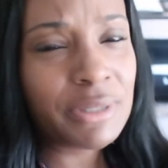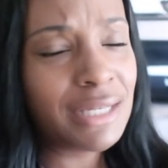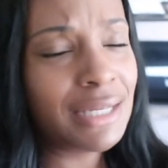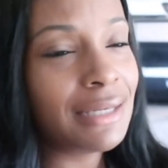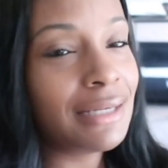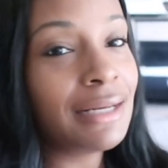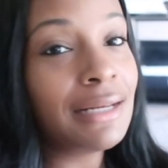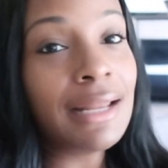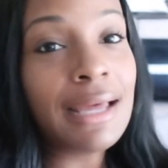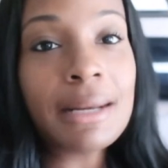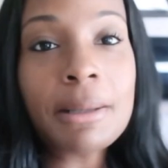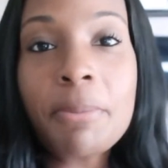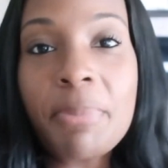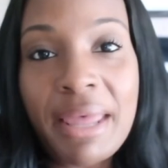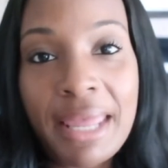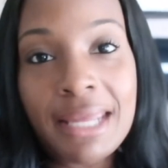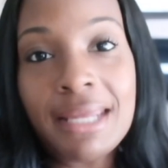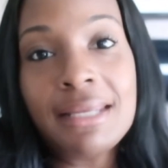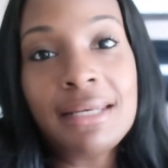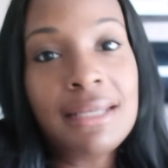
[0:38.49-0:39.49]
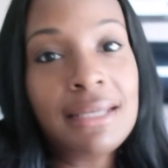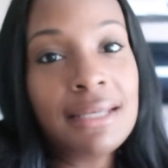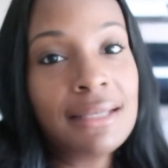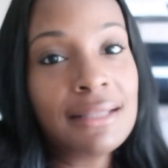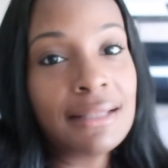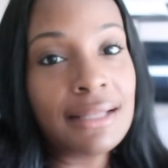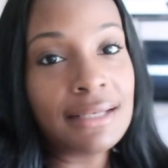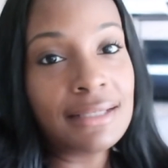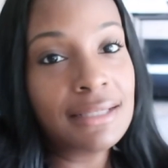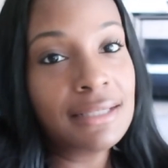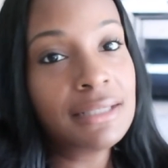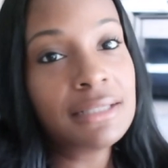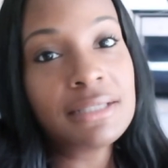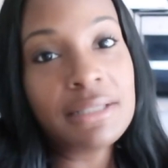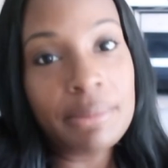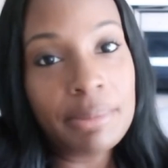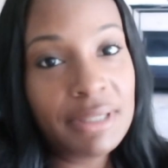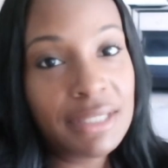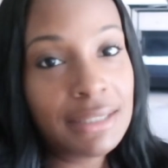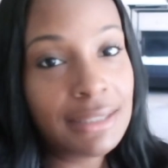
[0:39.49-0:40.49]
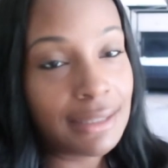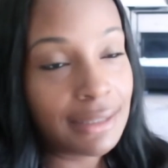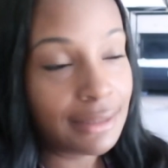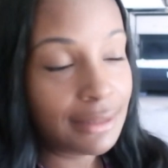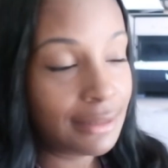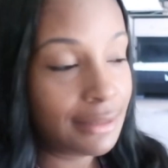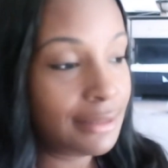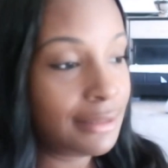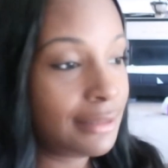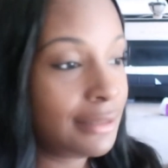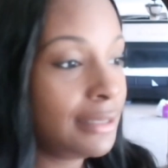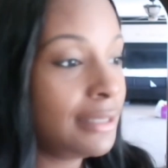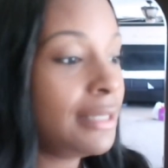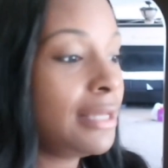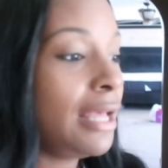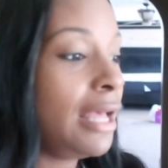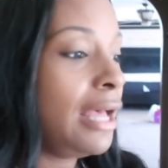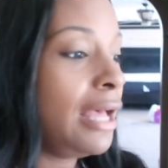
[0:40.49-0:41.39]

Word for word: We had a lot of painting that needed to be done.